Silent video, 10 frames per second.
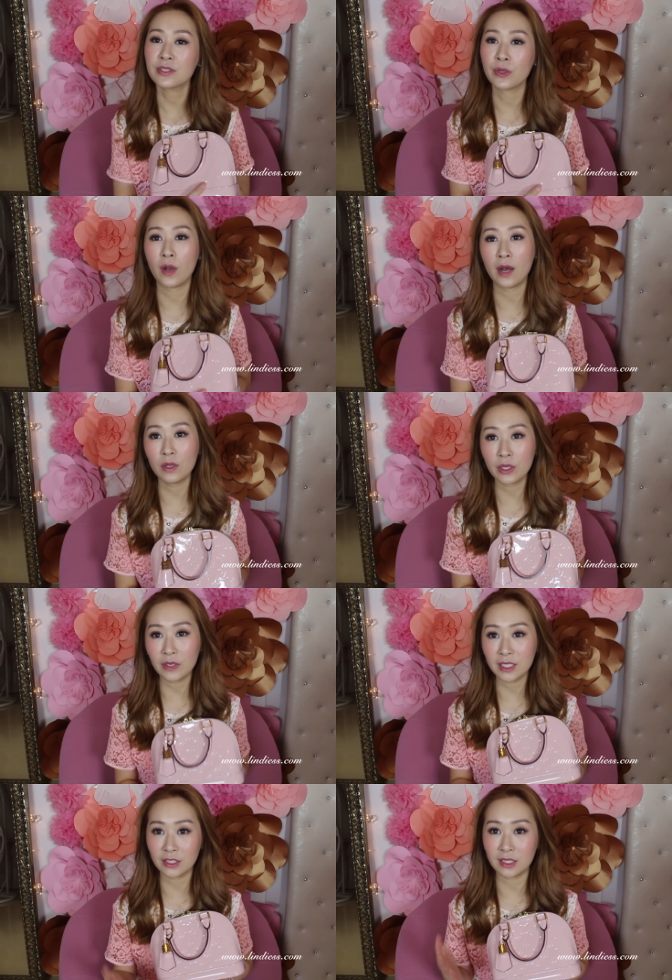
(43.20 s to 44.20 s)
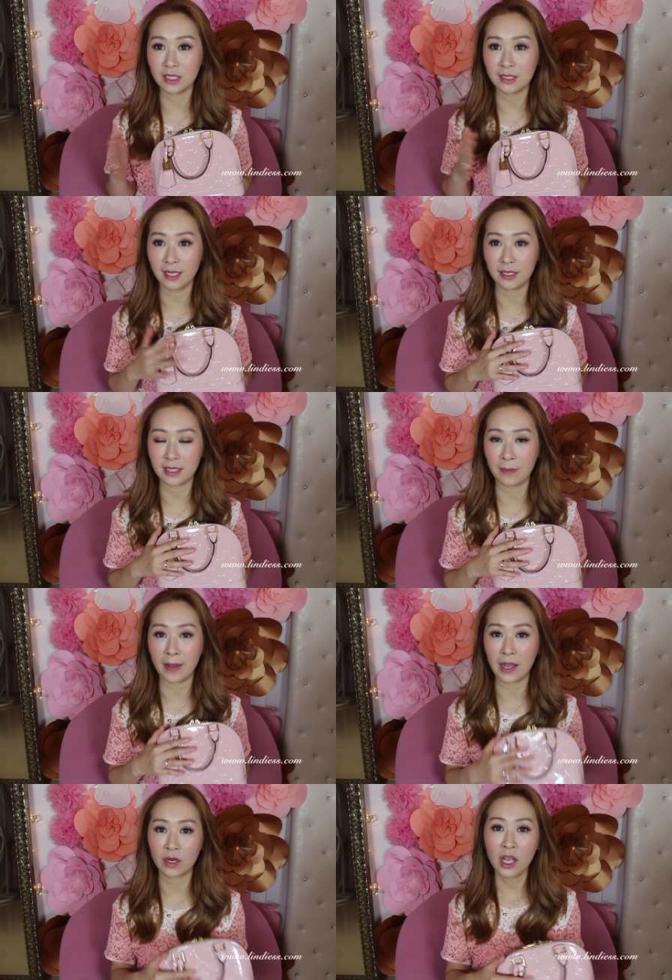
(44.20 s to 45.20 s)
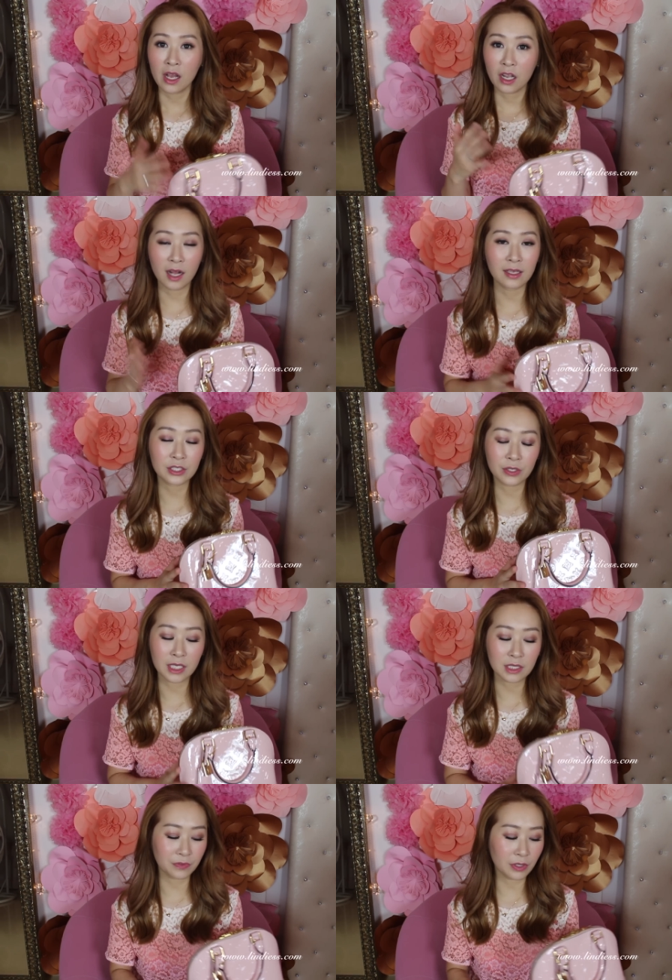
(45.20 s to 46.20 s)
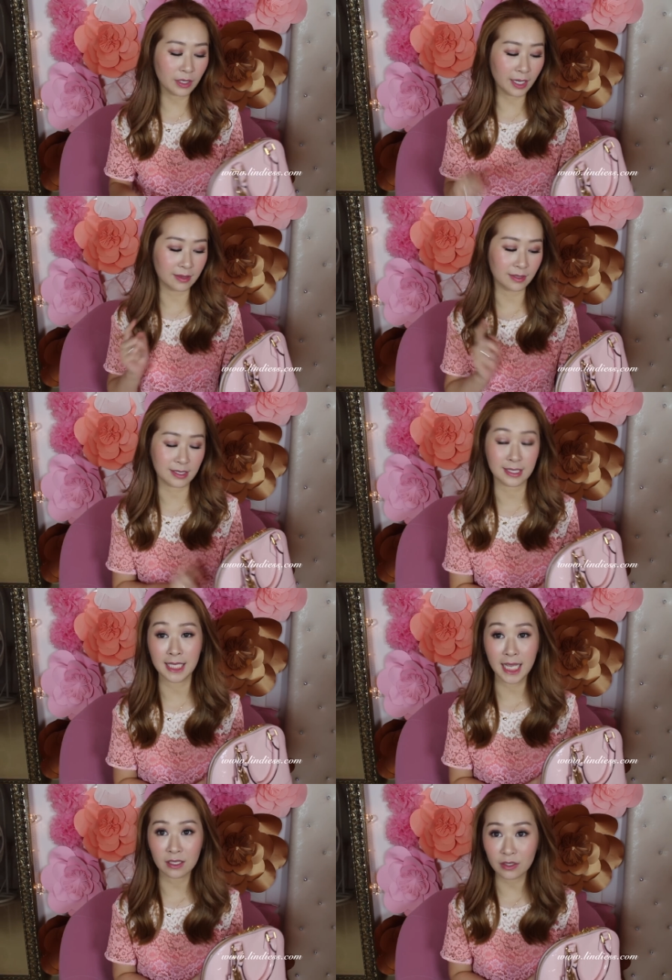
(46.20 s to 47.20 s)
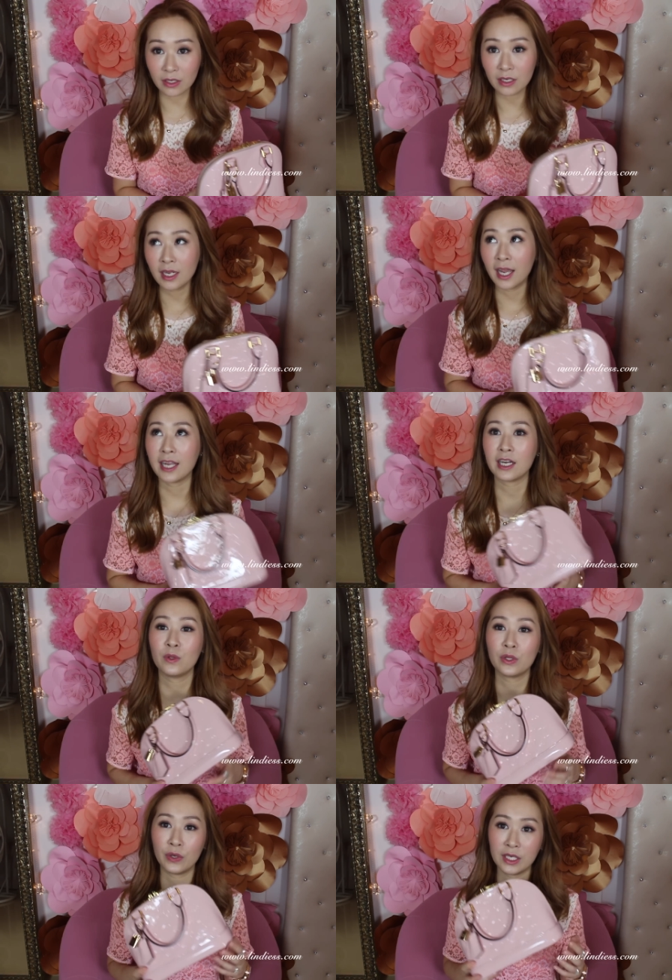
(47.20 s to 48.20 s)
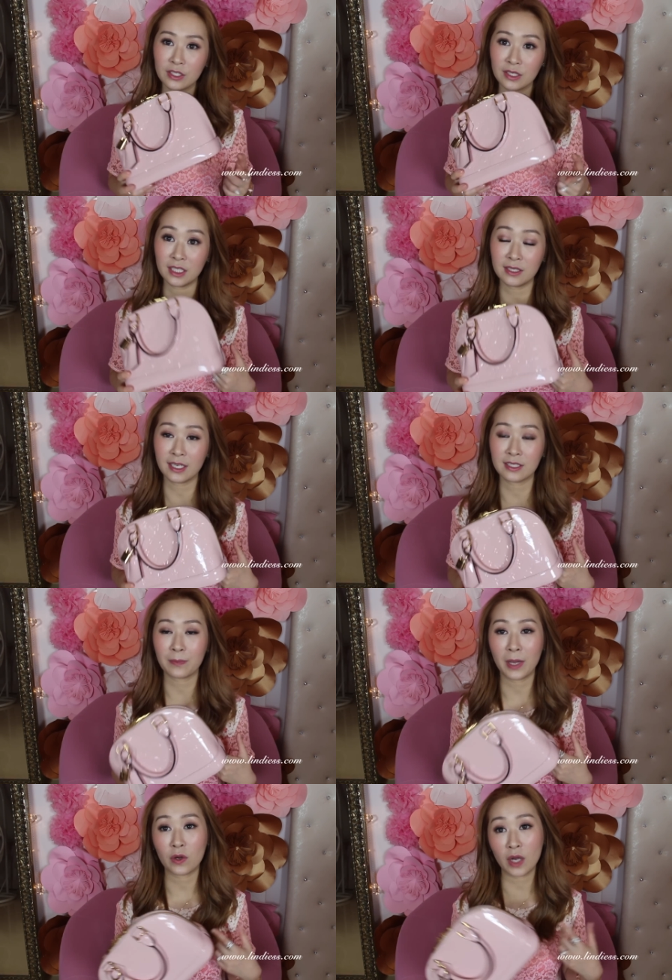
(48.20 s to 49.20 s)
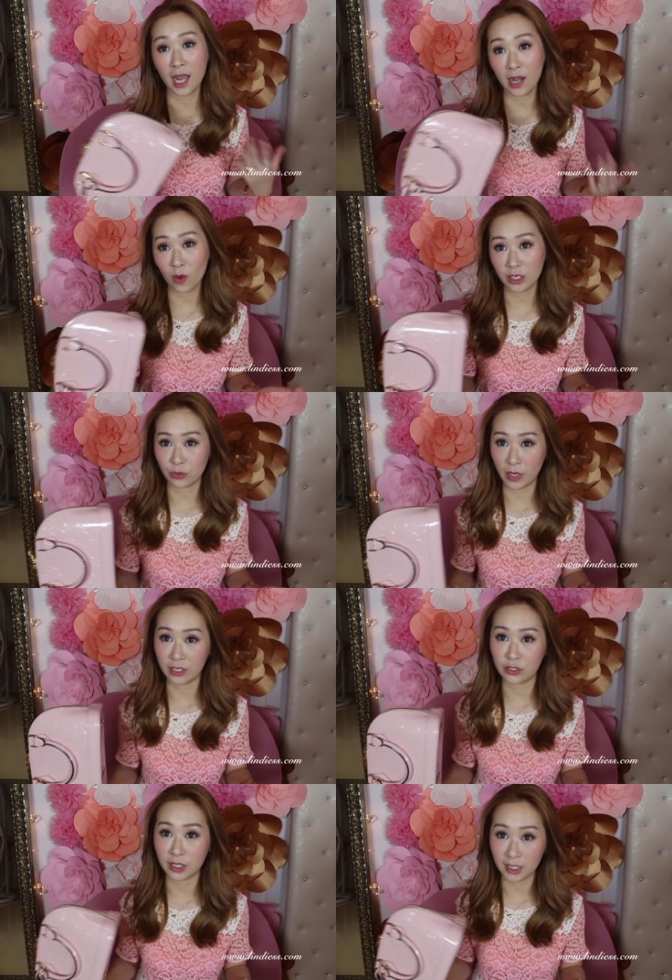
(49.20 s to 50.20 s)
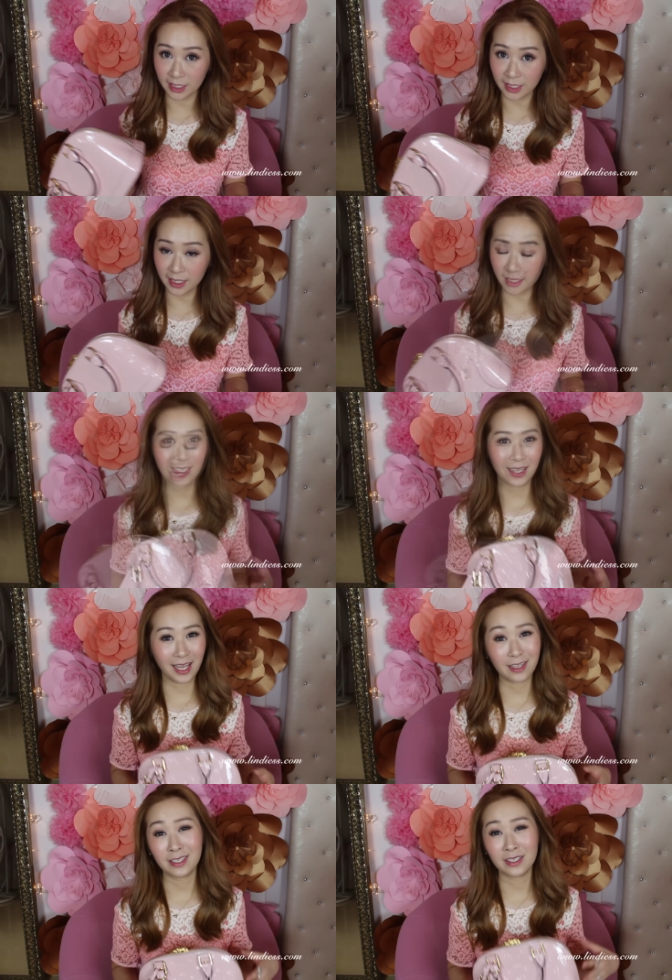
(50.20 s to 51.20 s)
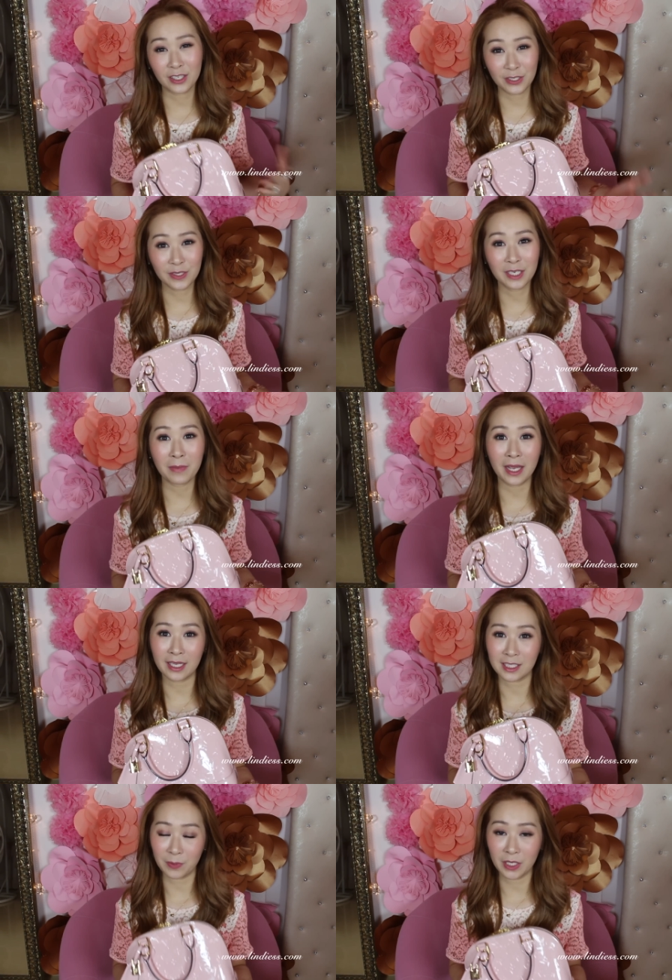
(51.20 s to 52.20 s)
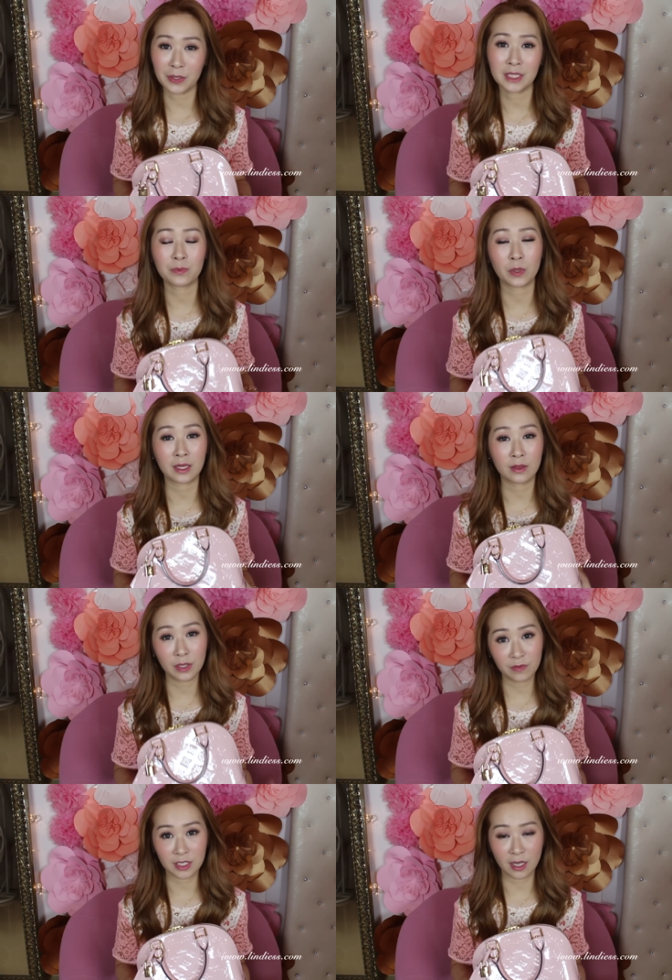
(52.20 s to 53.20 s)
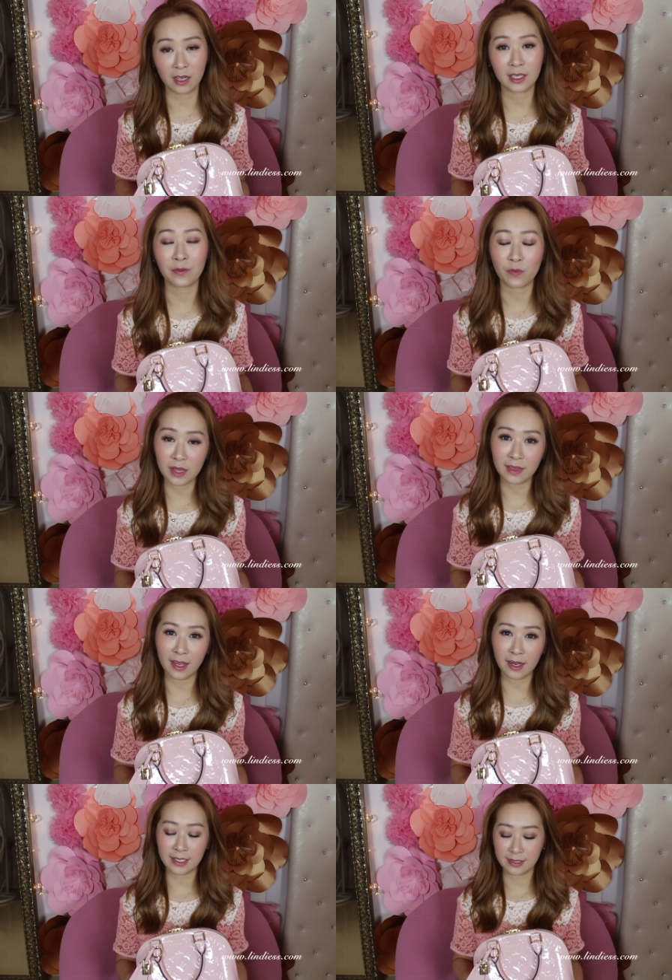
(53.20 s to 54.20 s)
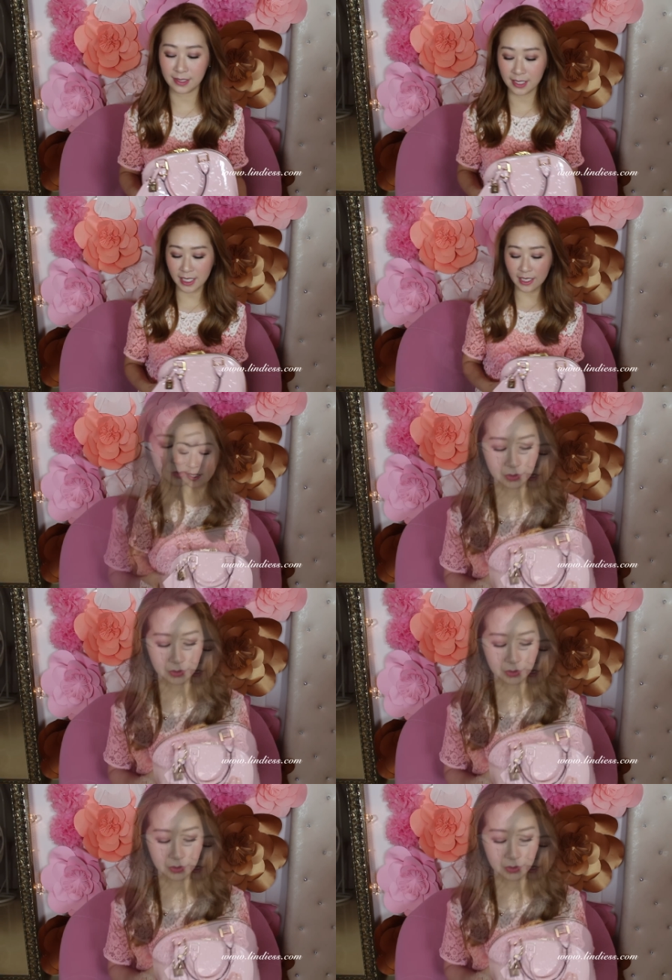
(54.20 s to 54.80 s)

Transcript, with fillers: So I will go into details about color transfer and this leather and I will go into details about how I tried to clean it and including my experience with Louis Vuitton. I went there yesterday.